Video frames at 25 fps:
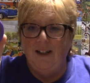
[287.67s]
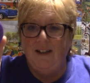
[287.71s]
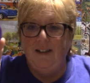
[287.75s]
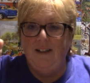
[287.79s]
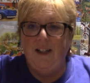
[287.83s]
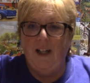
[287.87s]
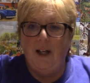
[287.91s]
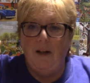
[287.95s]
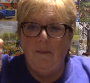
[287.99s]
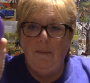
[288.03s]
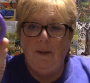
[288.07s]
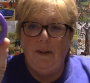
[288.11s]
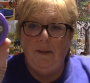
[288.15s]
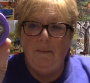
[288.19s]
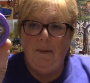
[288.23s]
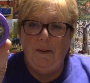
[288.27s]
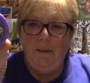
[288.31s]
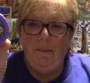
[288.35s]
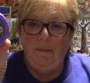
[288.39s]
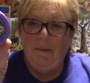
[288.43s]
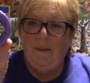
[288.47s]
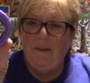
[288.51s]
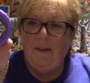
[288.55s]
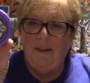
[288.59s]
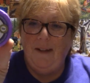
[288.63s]
Tell me,
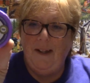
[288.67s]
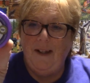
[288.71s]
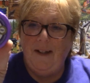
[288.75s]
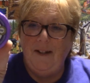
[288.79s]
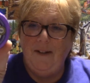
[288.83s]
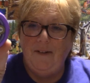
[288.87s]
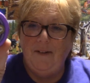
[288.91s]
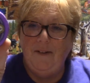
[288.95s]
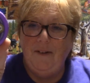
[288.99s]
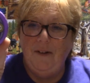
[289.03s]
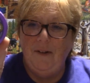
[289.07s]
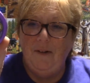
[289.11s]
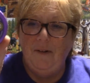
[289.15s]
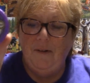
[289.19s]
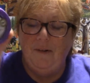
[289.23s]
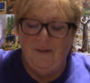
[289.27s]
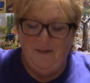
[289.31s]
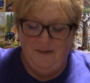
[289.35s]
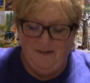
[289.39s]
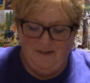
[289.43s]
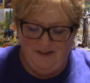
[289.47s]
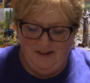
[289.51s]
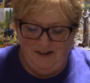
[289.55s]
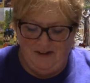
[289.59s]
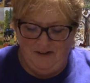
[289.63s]
people. I don't know.
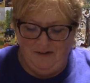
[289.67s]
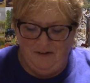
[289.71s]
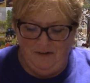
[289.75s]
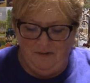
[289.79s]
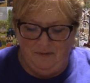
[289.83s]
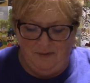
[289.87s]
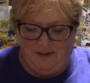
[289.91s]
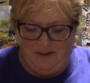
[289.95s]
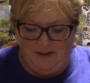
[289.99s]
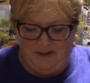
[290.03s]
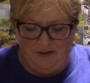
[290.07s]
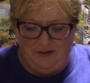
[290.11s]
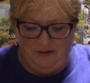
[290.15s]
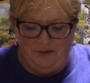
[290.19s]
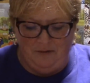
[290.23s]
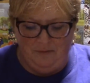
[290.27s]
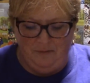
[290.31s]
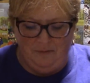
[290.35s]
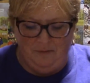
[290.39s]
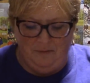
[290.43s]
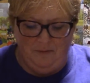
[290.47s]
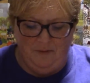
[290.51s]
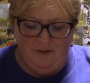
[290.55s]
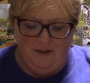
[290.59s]
I don't know what to do.